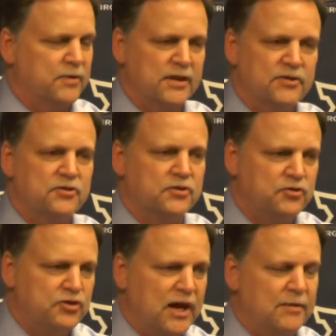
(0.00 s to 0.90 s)
But it's a
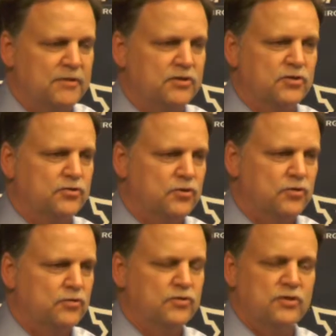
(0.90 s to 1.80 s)
shame that the
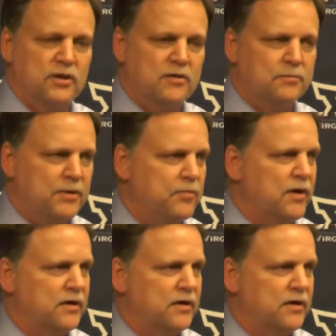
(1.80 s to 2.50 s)
students and other people